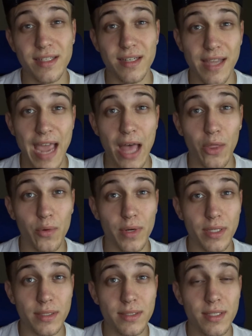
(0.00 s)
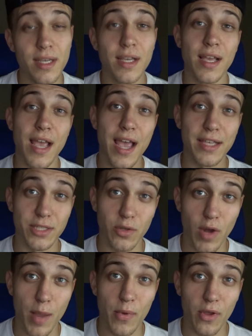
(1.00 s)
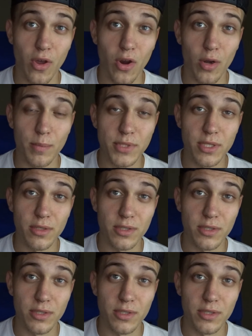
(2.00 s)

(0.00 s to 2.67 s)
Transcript: in calories as a gram of carbs.